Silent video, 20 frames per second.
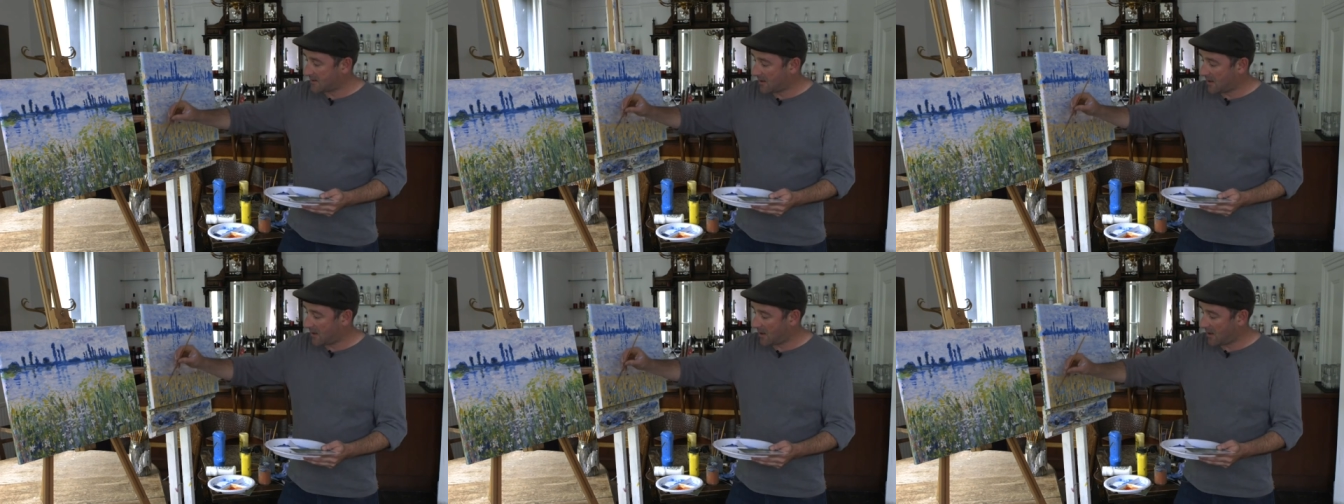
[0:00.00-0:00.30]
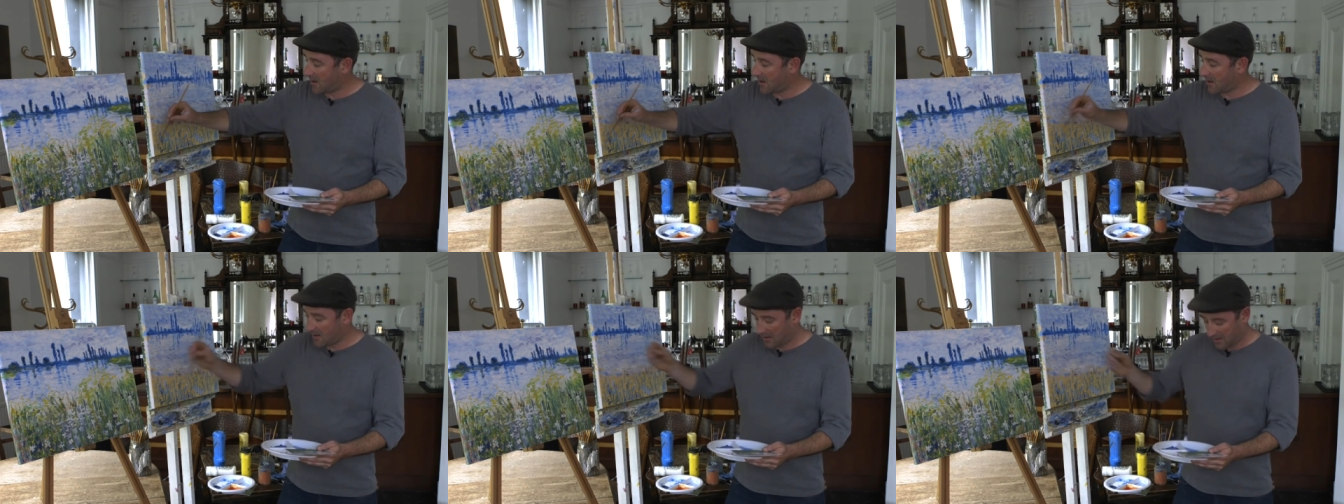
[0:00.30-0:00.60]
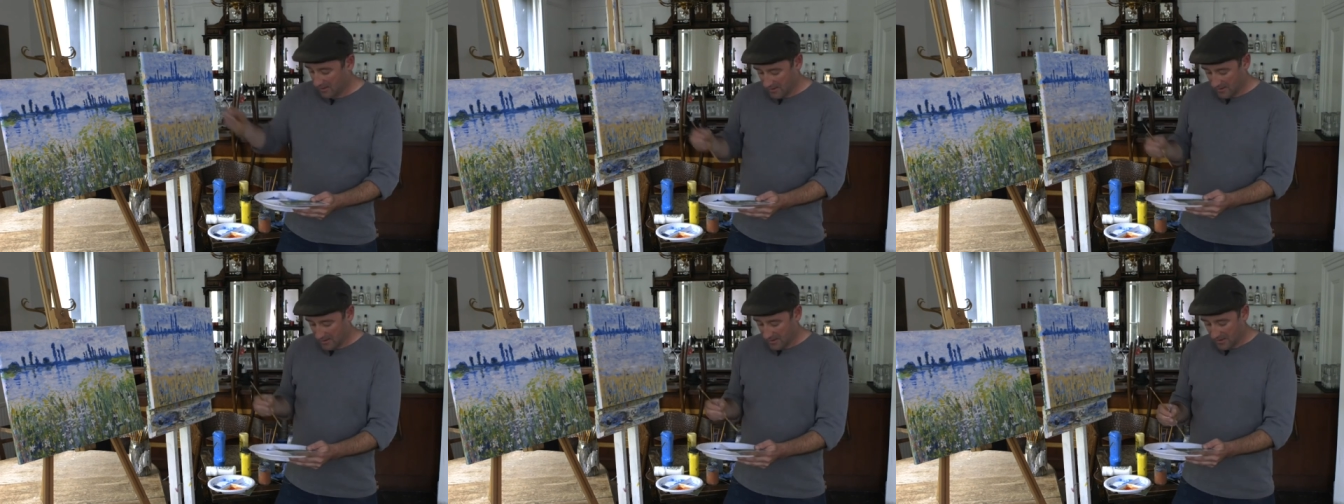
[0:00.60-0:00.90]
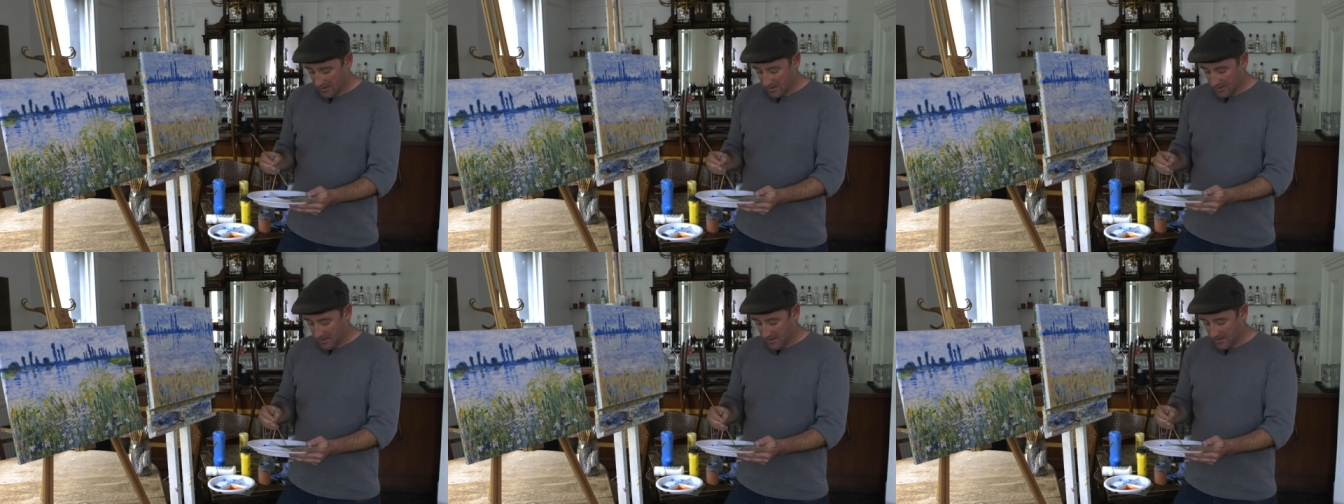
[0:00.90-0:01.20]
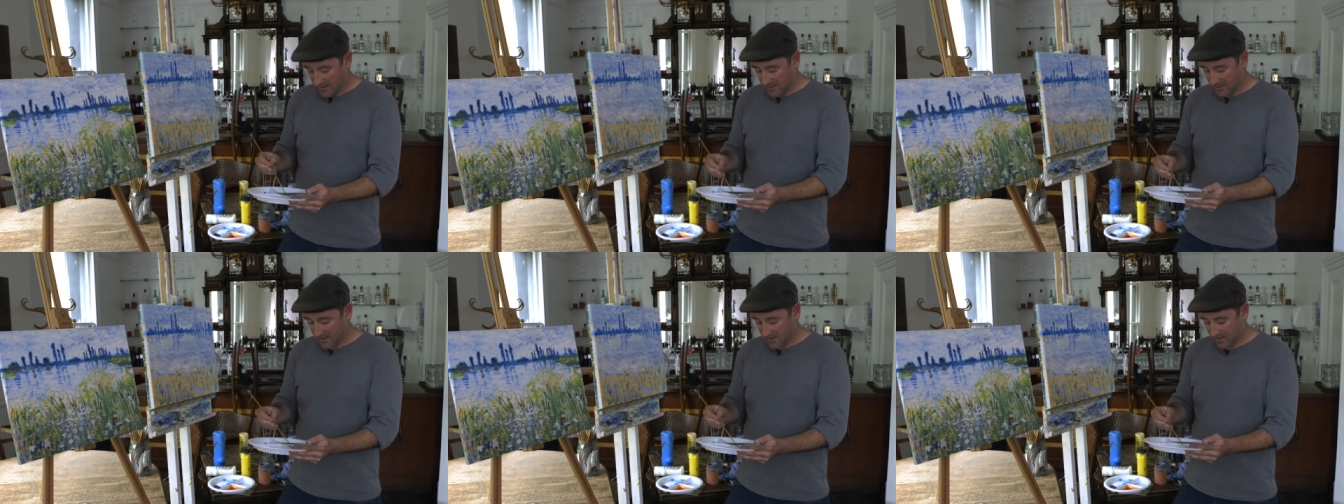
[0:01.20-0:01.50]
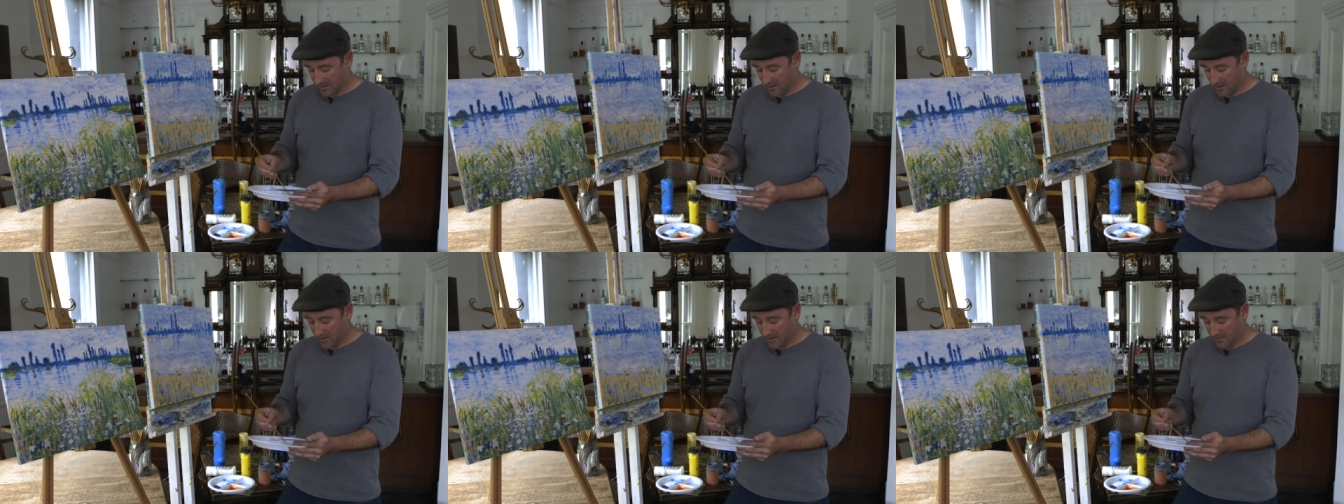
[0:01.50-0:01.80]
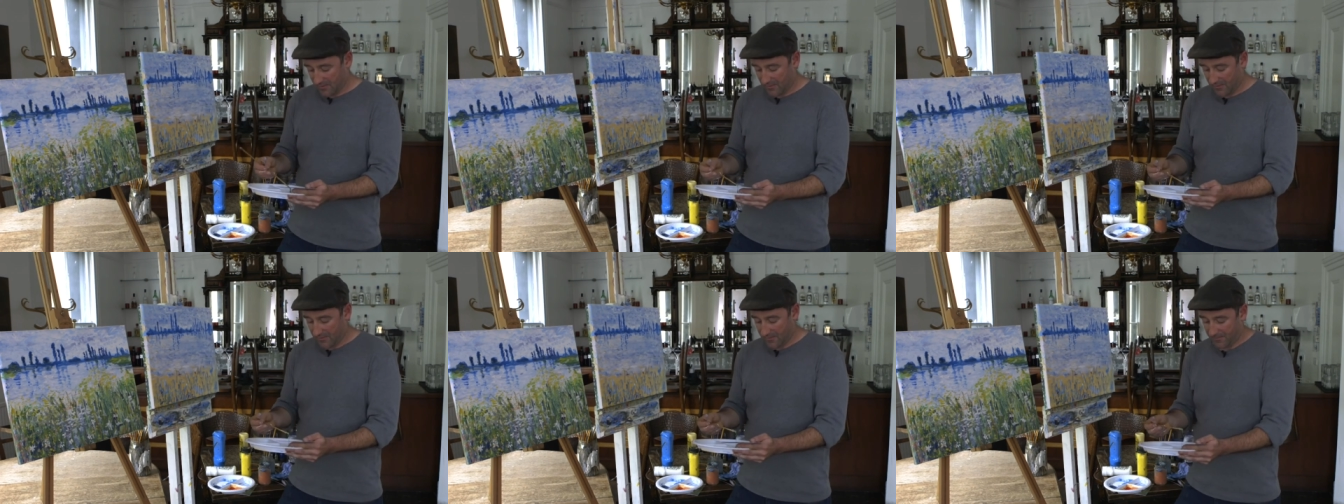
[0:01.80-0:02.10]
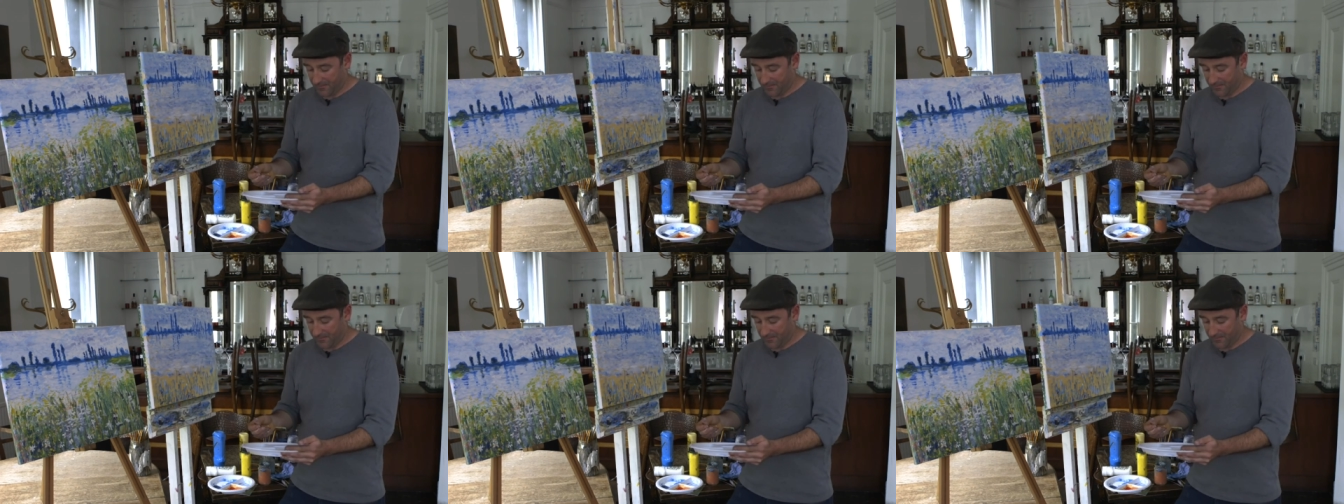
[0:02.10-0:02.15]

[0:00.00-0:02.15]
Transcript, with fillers: uh, in this kind of